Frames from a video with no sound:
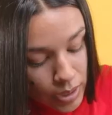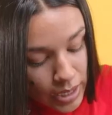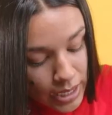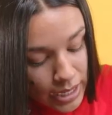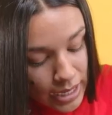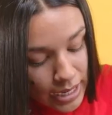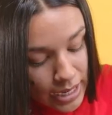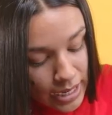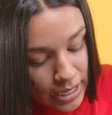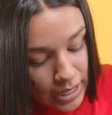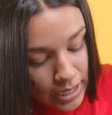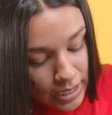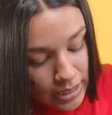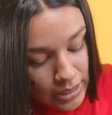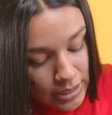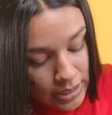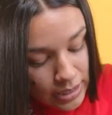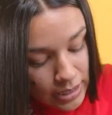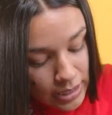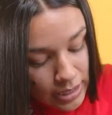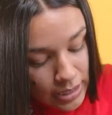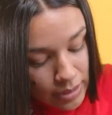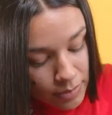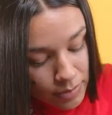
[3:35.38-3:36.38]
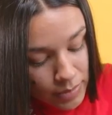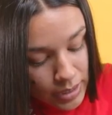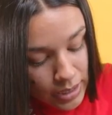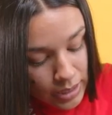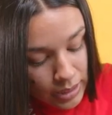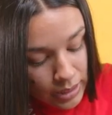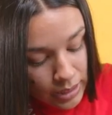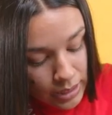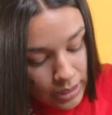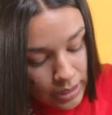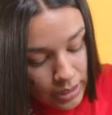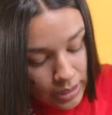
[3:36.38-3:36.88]
way I like to cut my
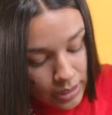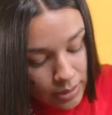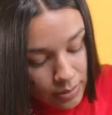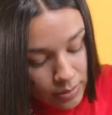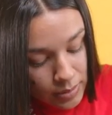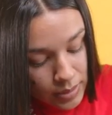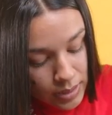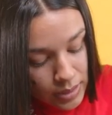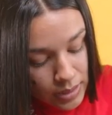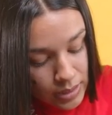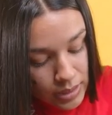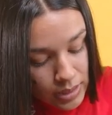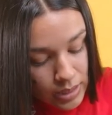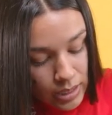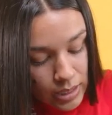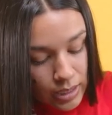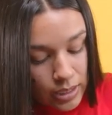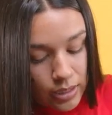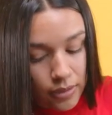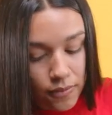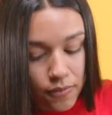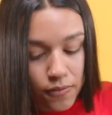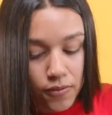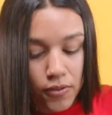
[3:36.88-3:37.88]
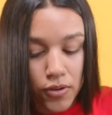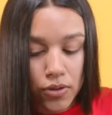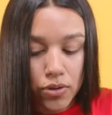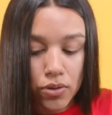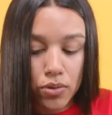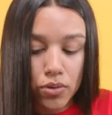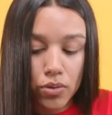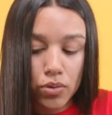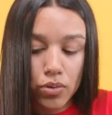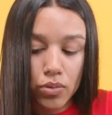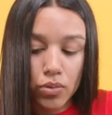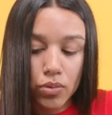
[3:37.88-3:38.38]
leaves, if
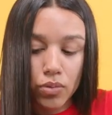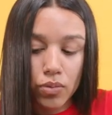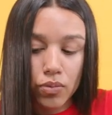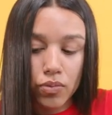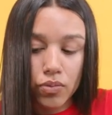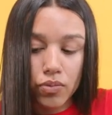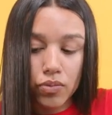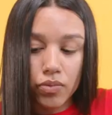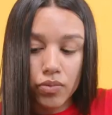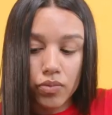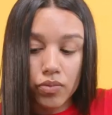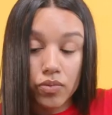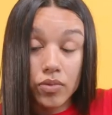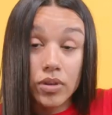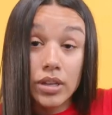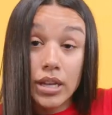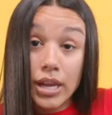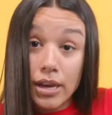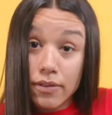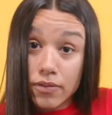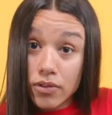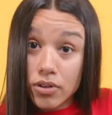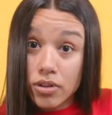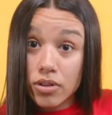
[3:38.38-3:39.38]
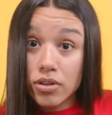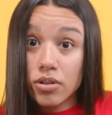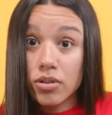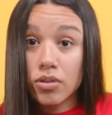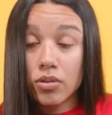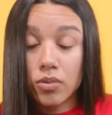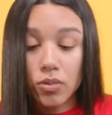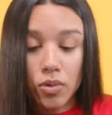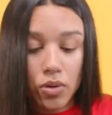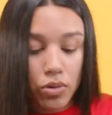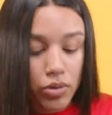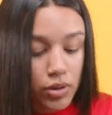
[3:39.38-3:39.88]
you never
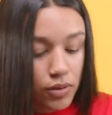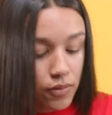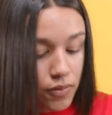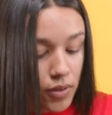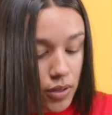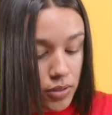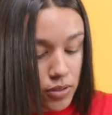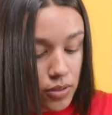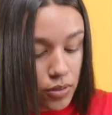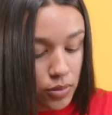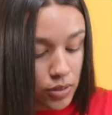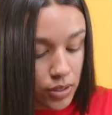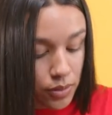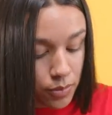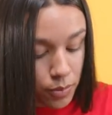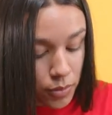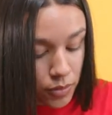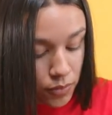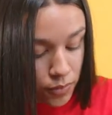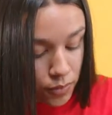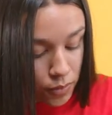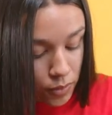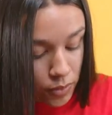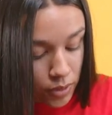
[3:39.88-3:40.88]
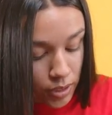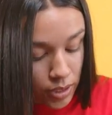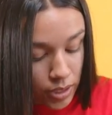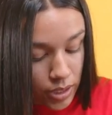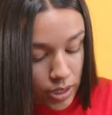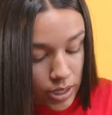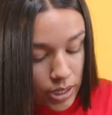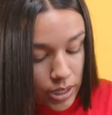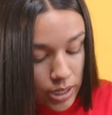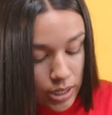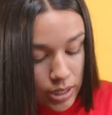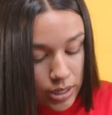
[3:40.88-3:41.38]
rolled a fronto leaf before,
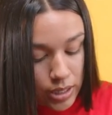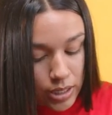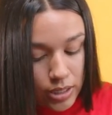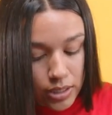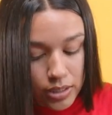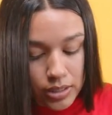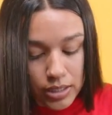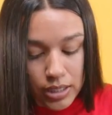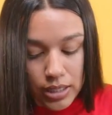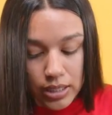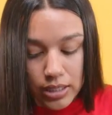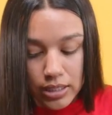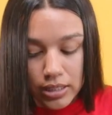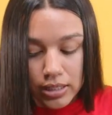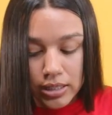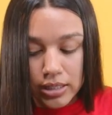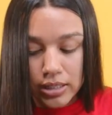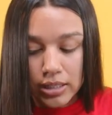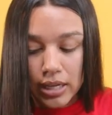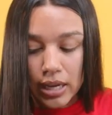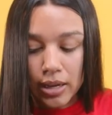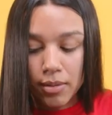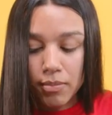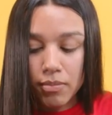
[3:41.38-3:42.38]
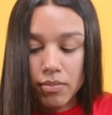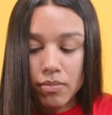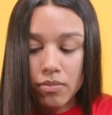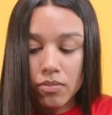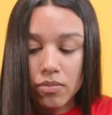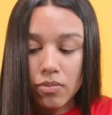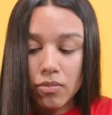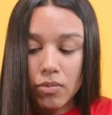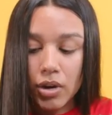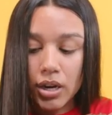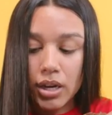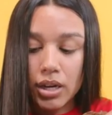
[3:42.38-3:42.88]
there's a stem
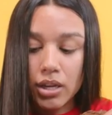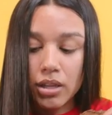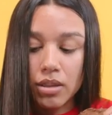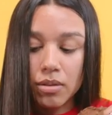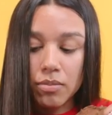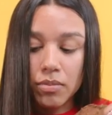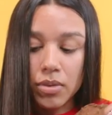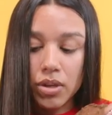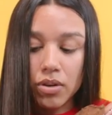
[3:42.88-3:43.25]
right in the